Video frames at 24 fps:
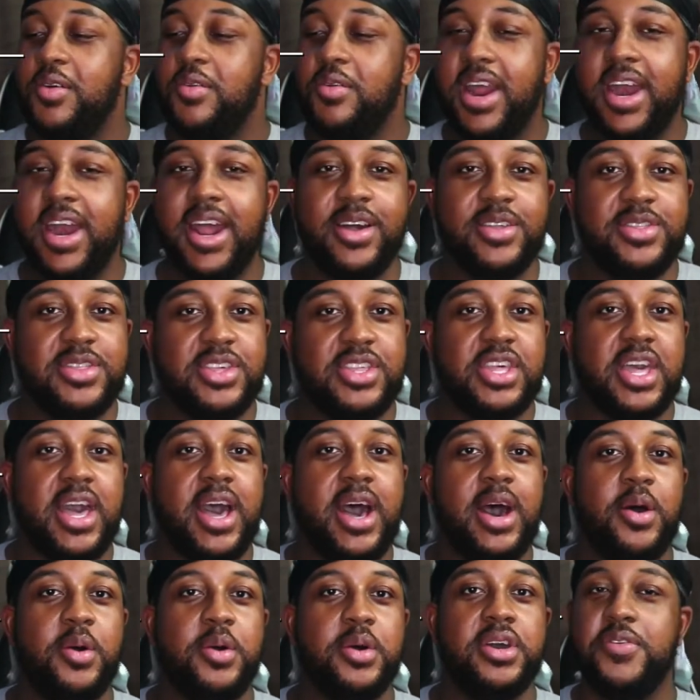Right out the
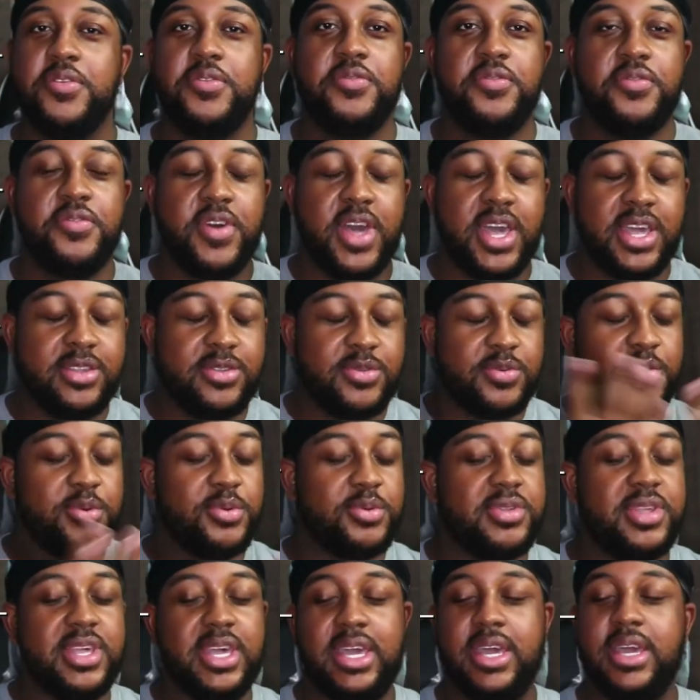shower, face
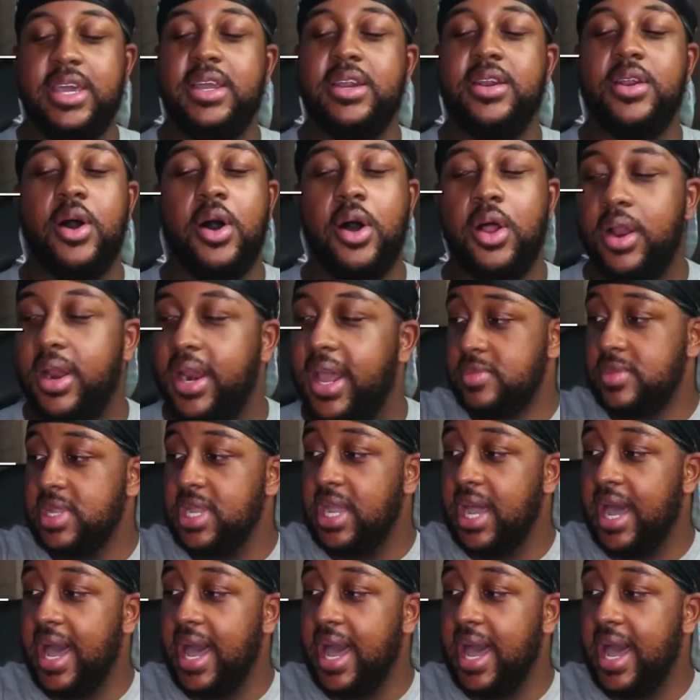routine, all of that.